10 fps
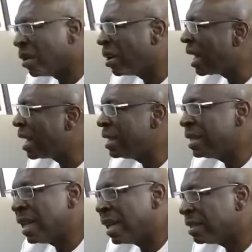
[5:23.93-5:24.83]
all our
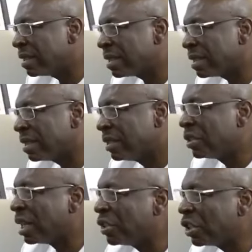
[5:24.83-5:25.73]
leaders,
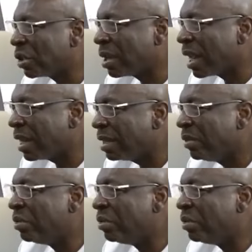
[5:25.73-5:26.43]
traditional,